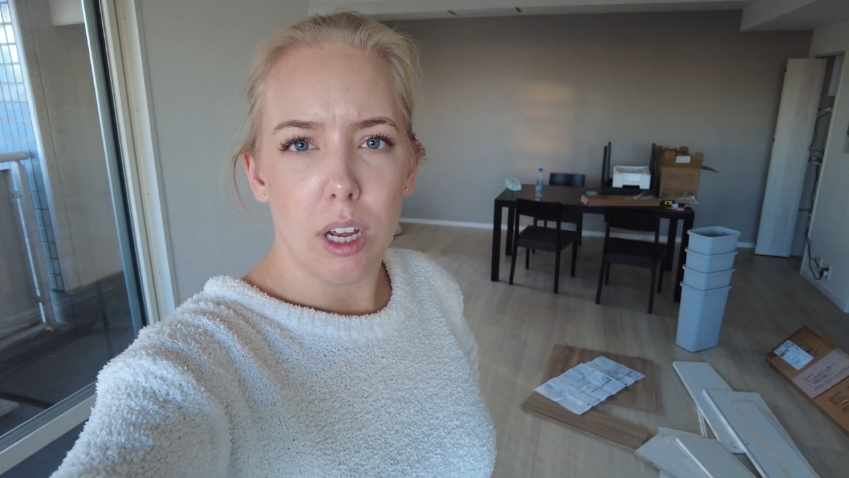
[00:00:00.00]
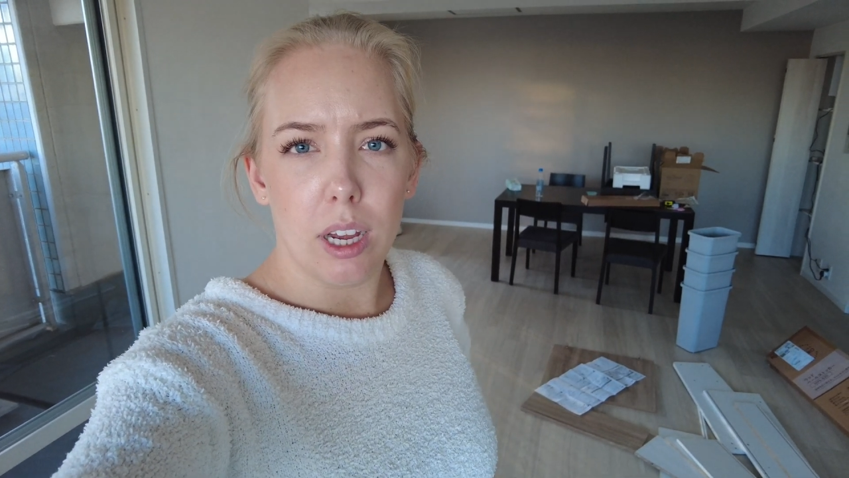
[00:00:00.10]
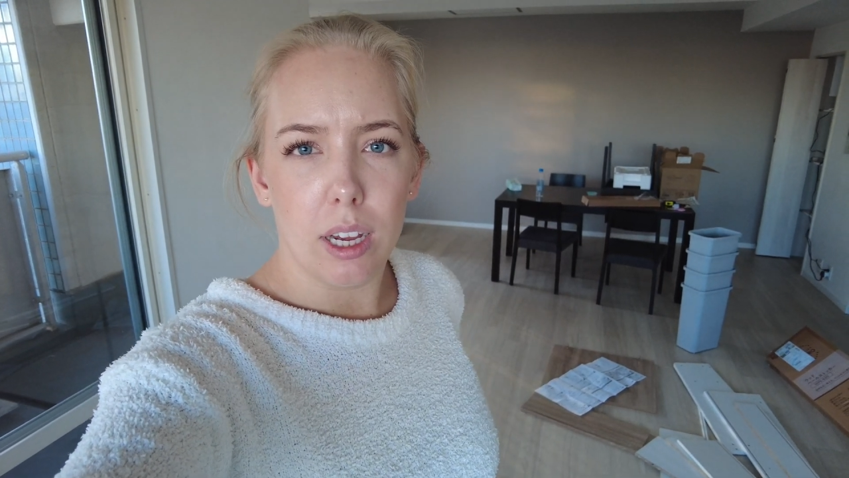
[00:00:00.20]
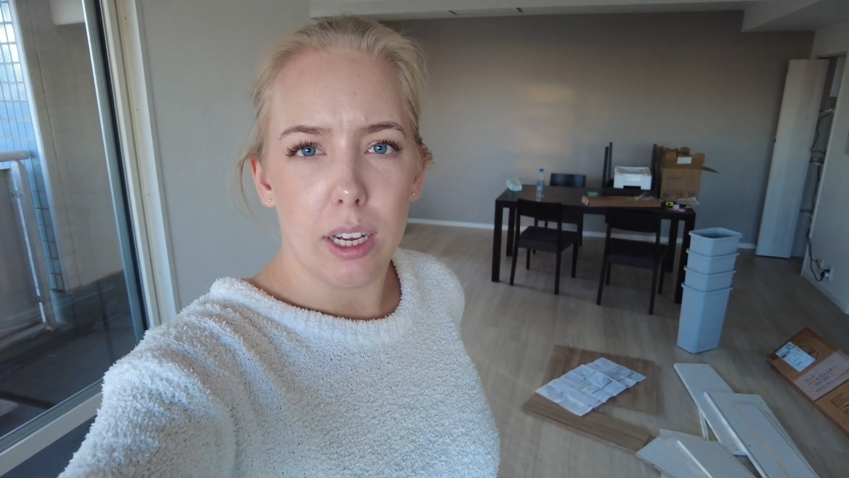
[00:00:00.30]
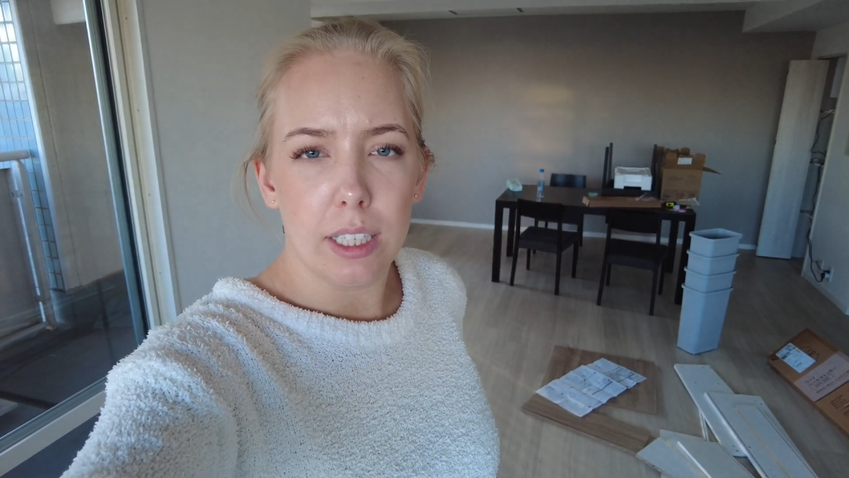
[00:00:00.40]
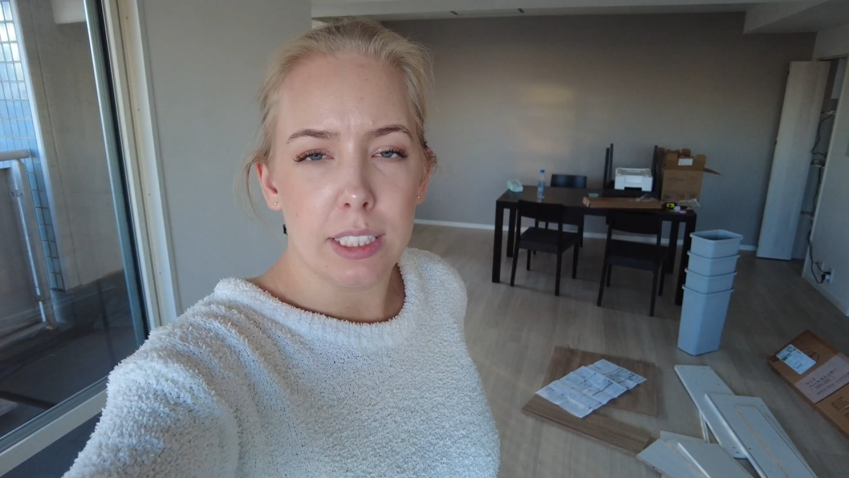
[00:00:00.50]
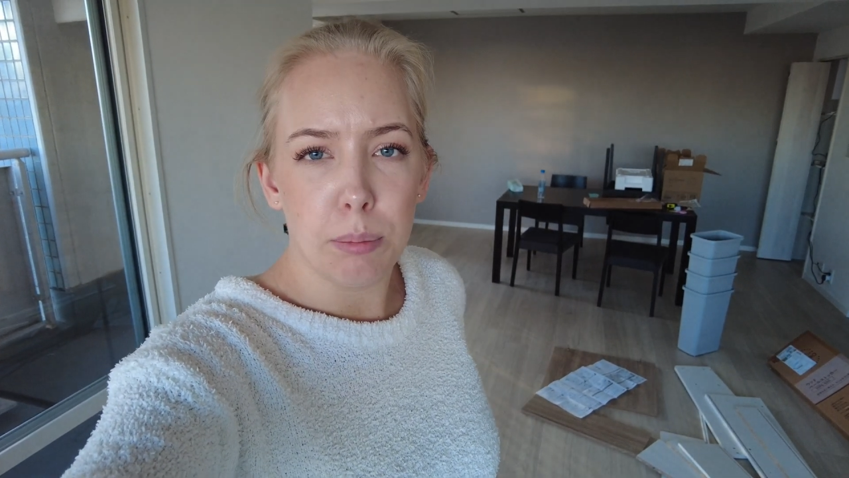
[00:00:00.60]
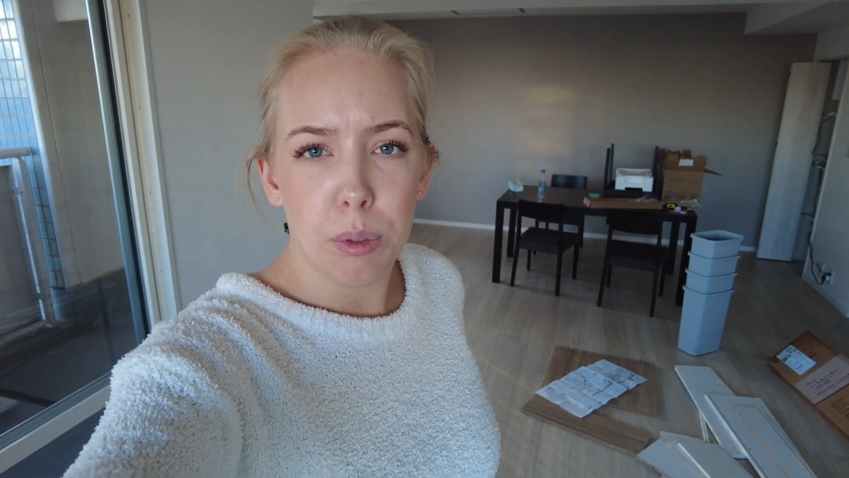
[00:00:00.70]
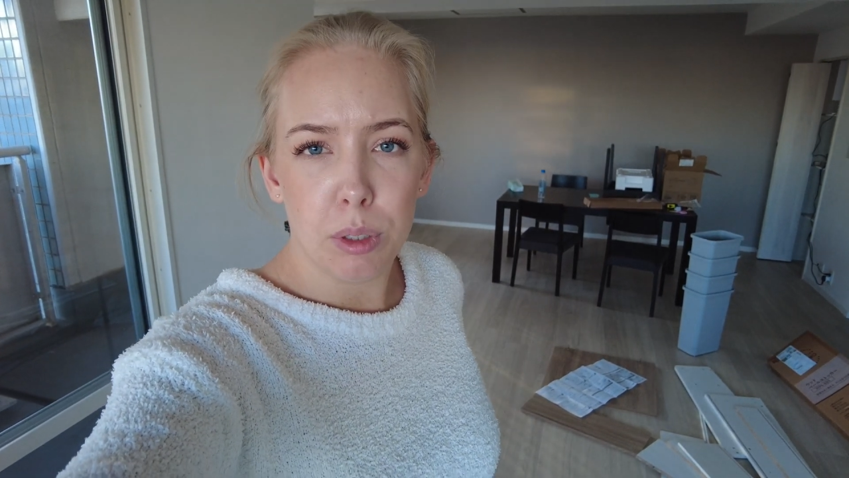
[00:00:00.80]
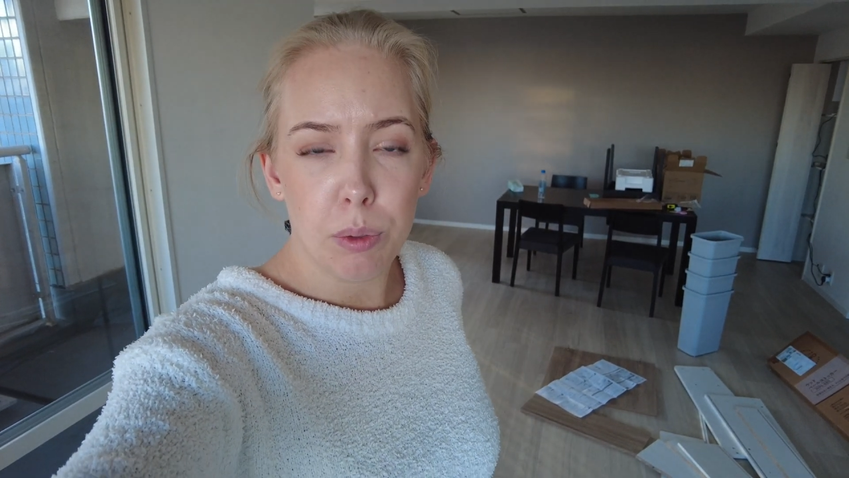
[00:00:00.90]

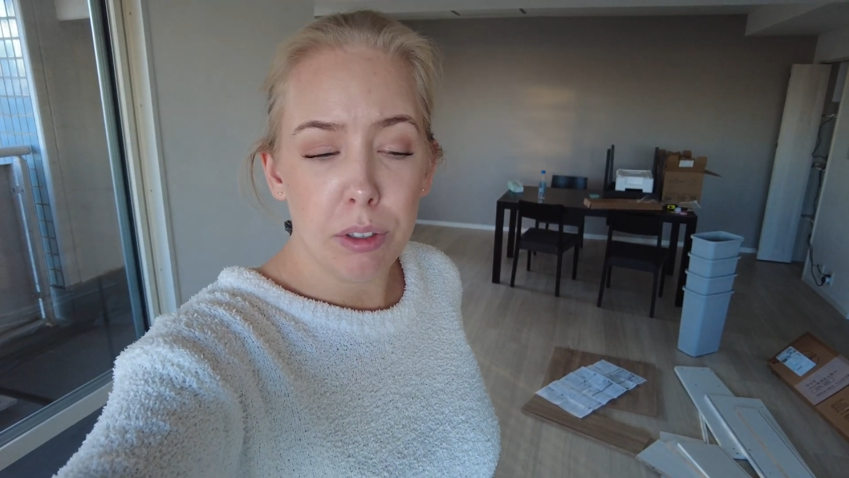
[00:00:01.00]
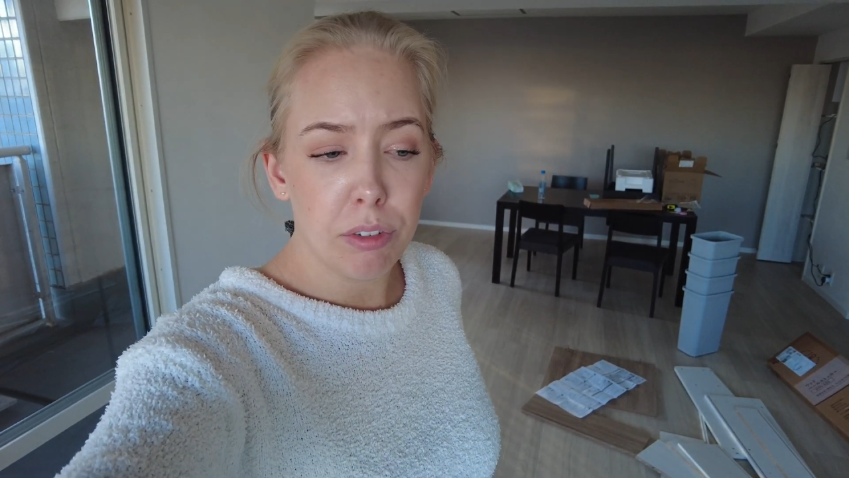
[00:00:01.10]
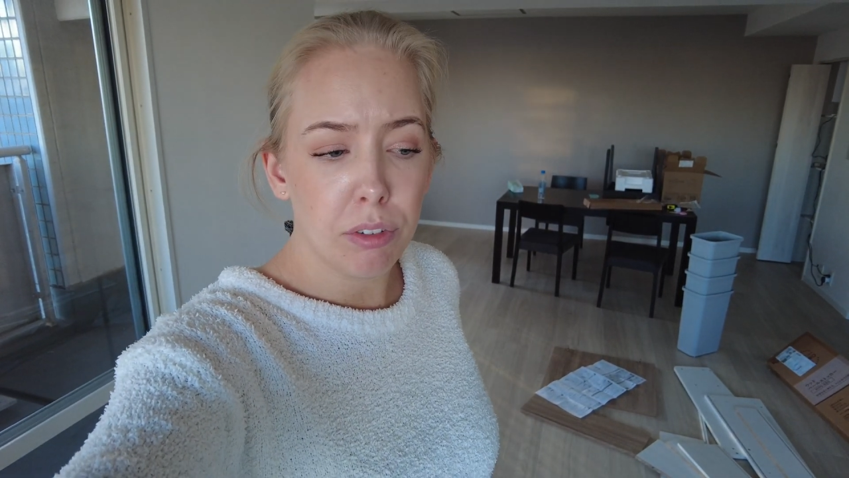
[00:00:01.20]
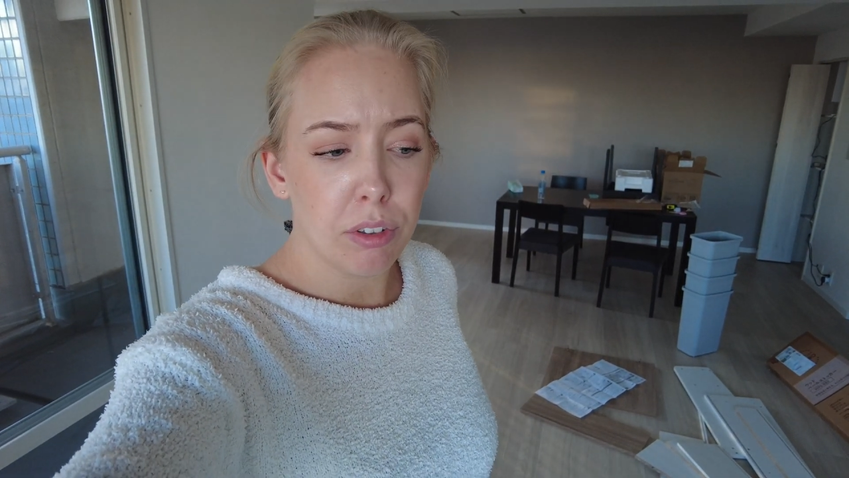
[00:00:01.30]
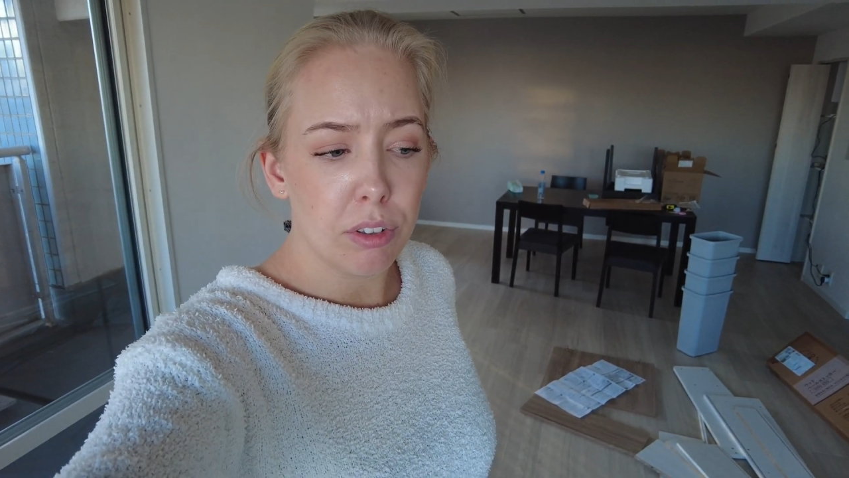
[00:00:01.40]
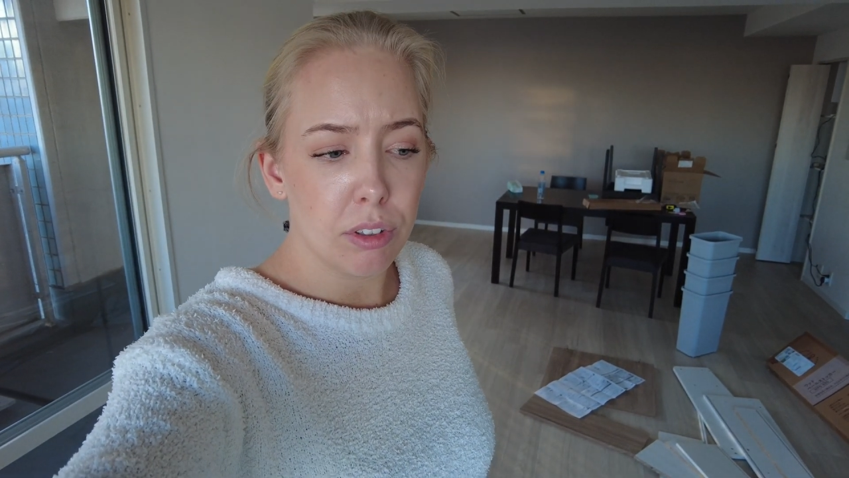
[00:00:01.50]
assemble it with.